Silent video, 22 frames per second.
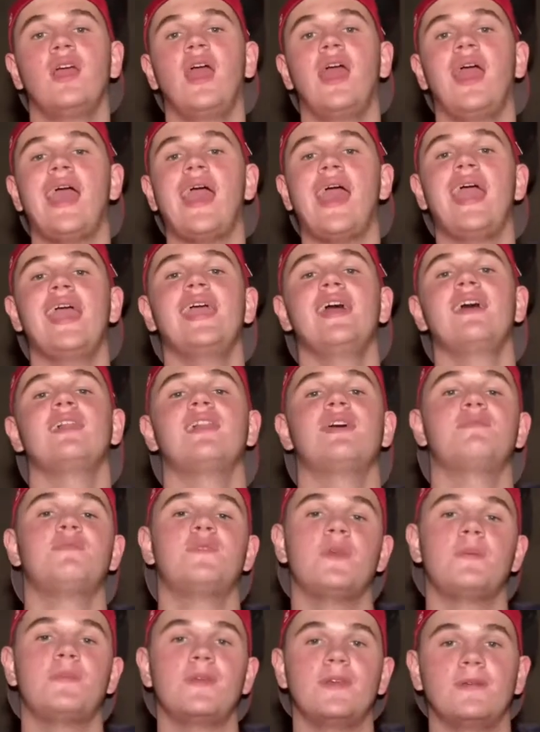AL
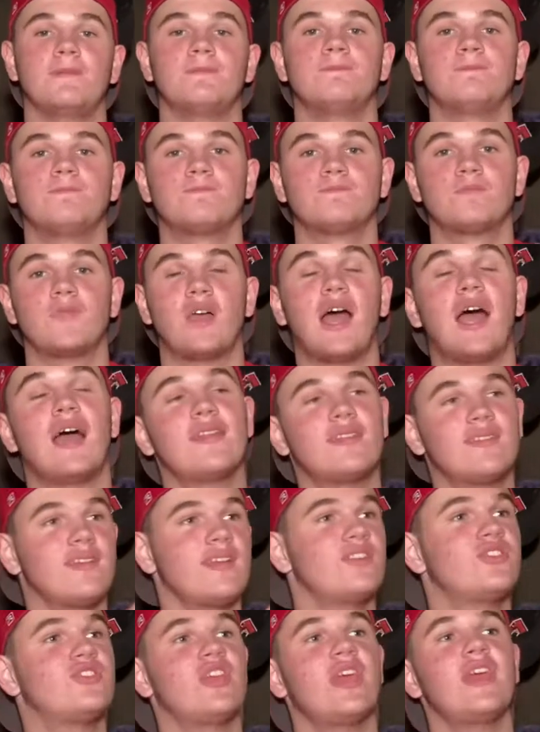MVP. I
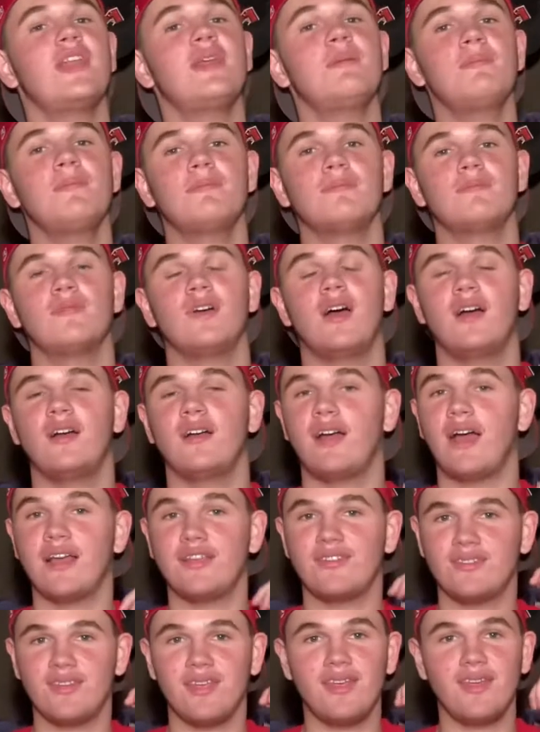said
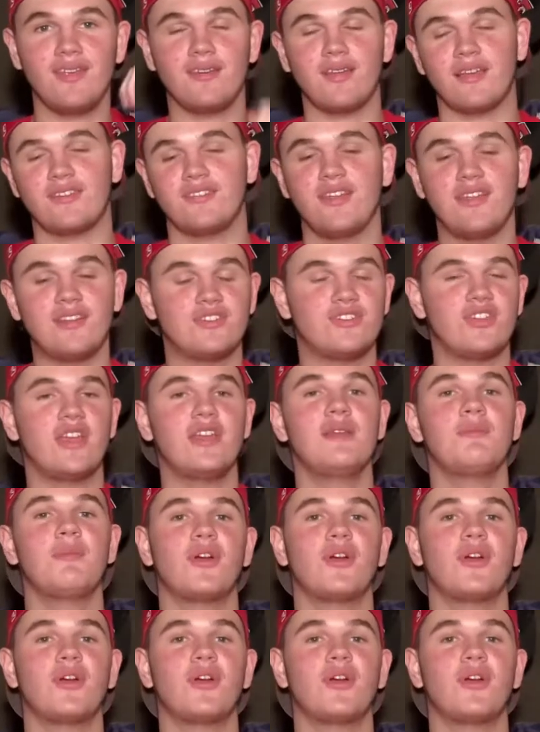JD